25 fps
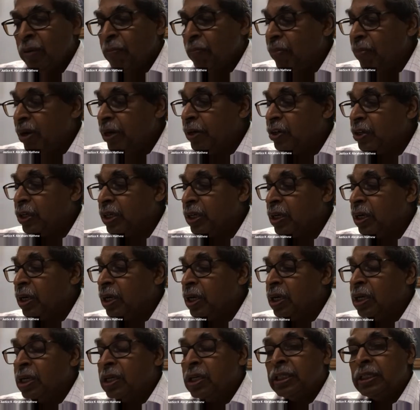But
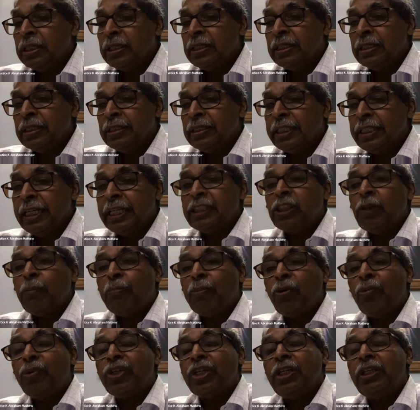there is a
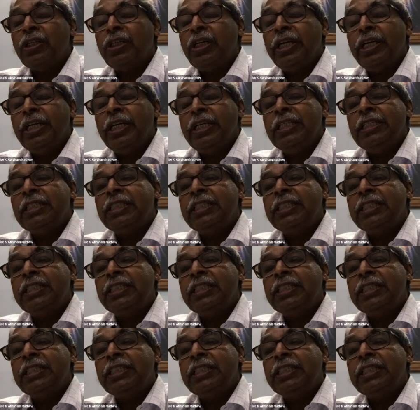provision in